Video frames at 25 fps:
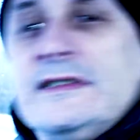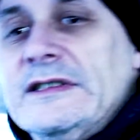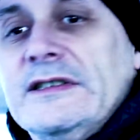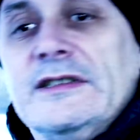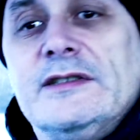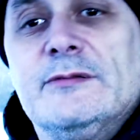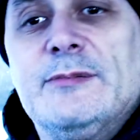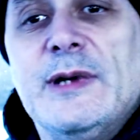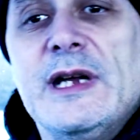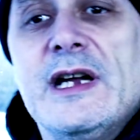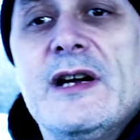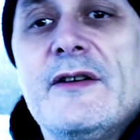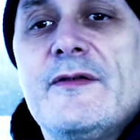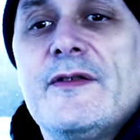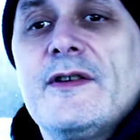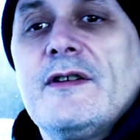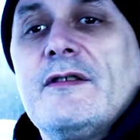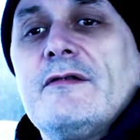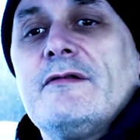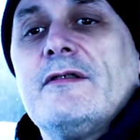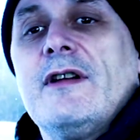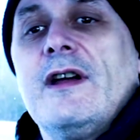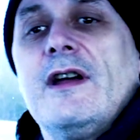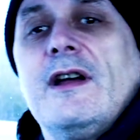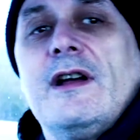a little bit of
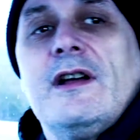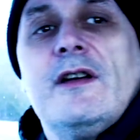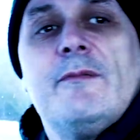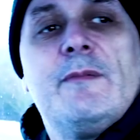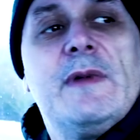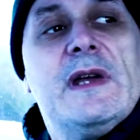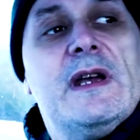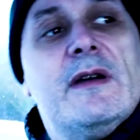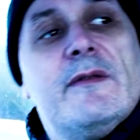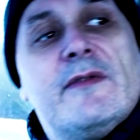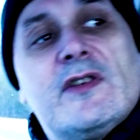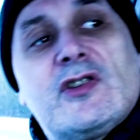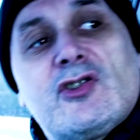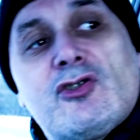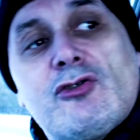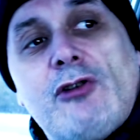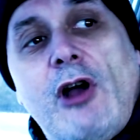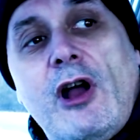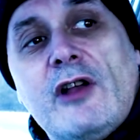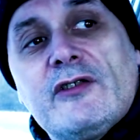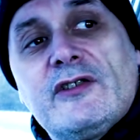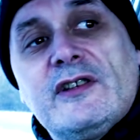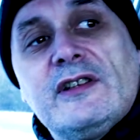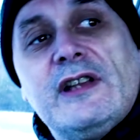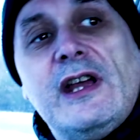a uh, bit of a
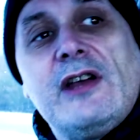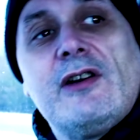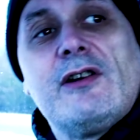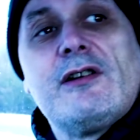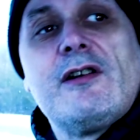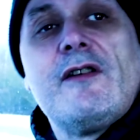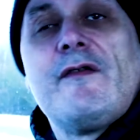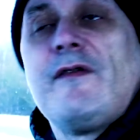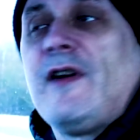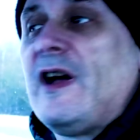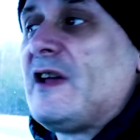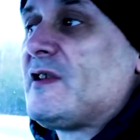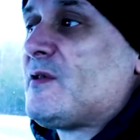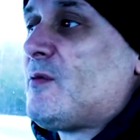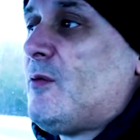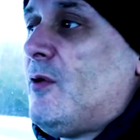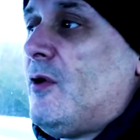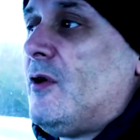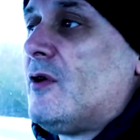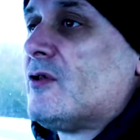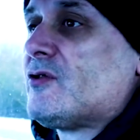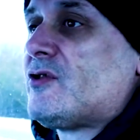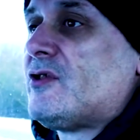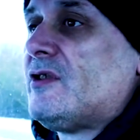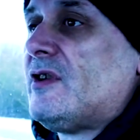trot today, or a fast
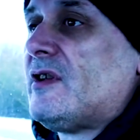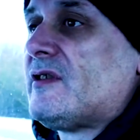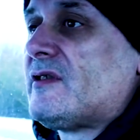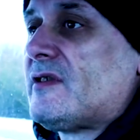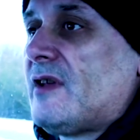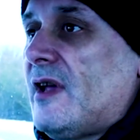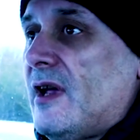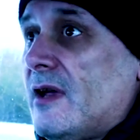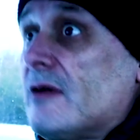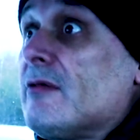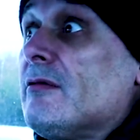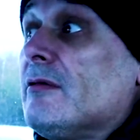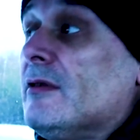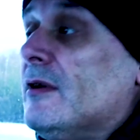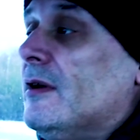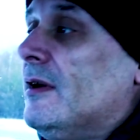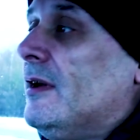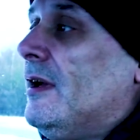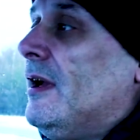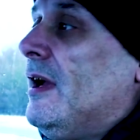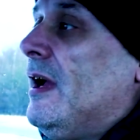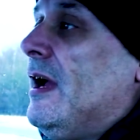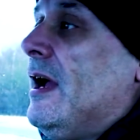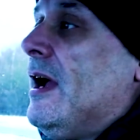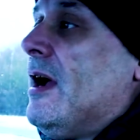walk, should I say.
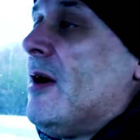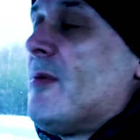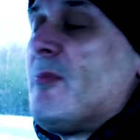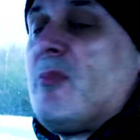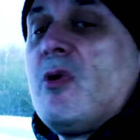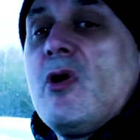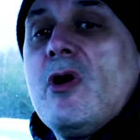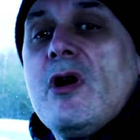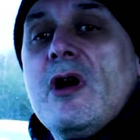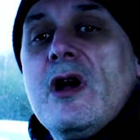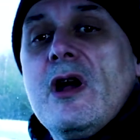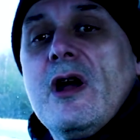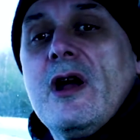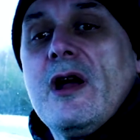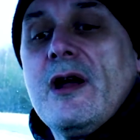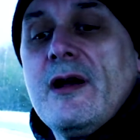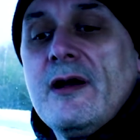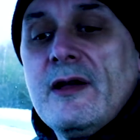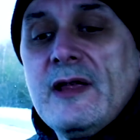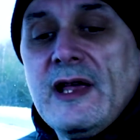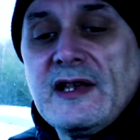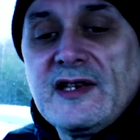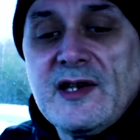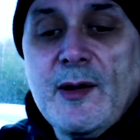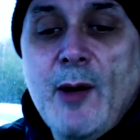But uh,
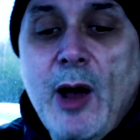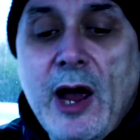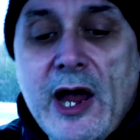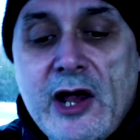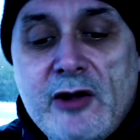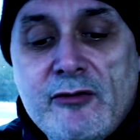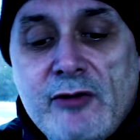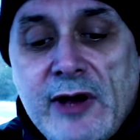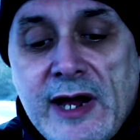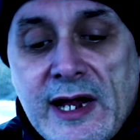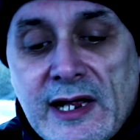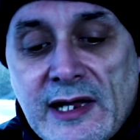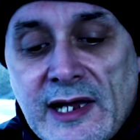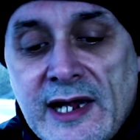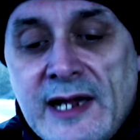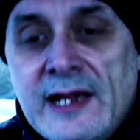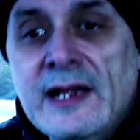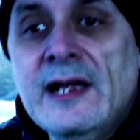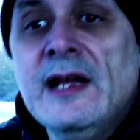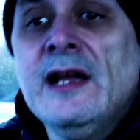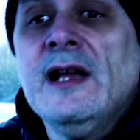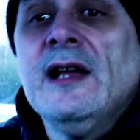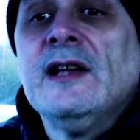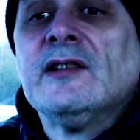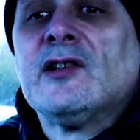that's about it, really.
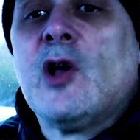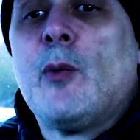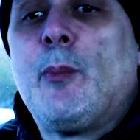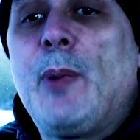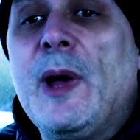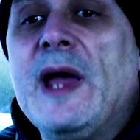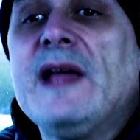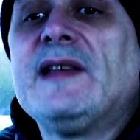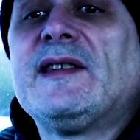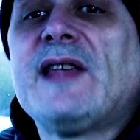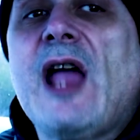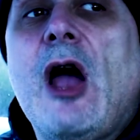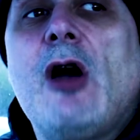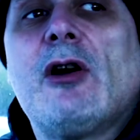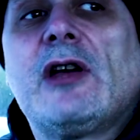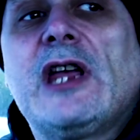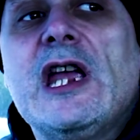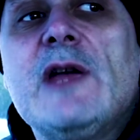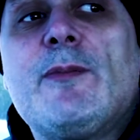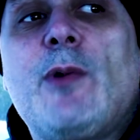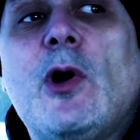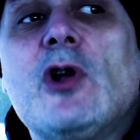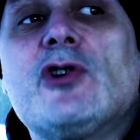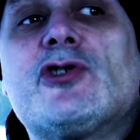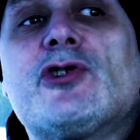So peace out,
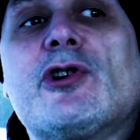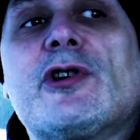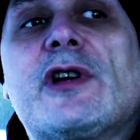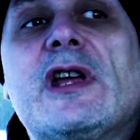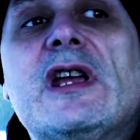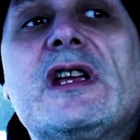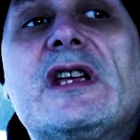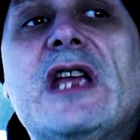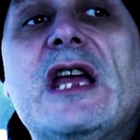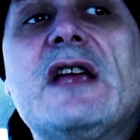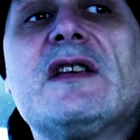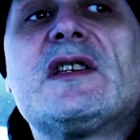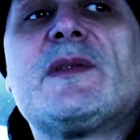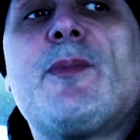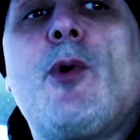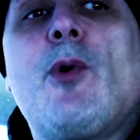keep on trucking, keep